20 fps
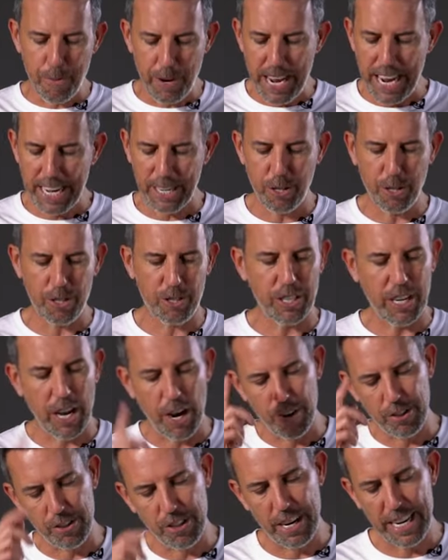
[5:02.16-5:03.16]
we are good to
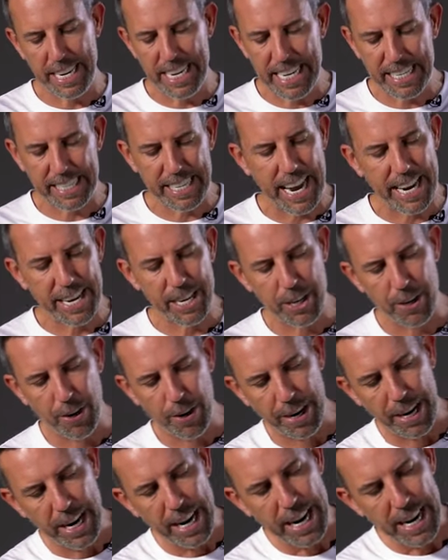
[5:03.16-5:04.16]
go. So here's how you do
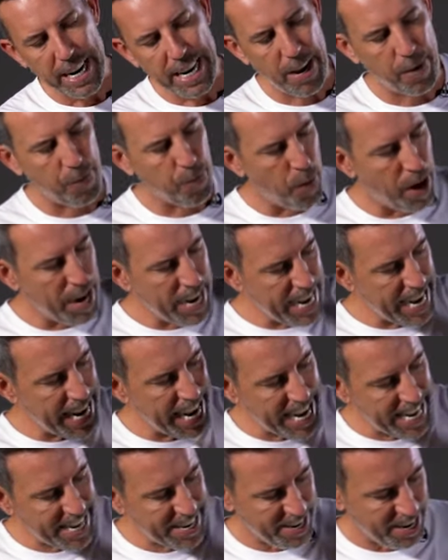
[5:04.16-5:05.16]
it. You have one
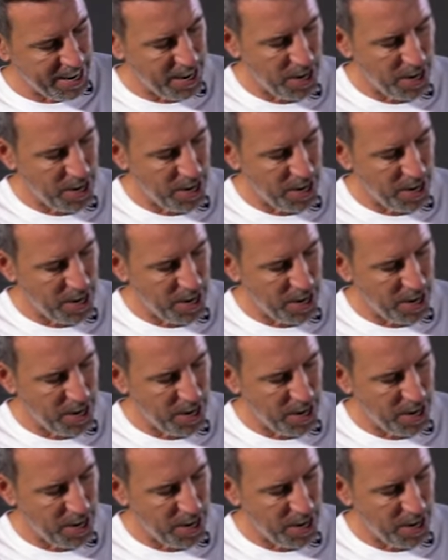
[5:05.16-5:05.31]
hand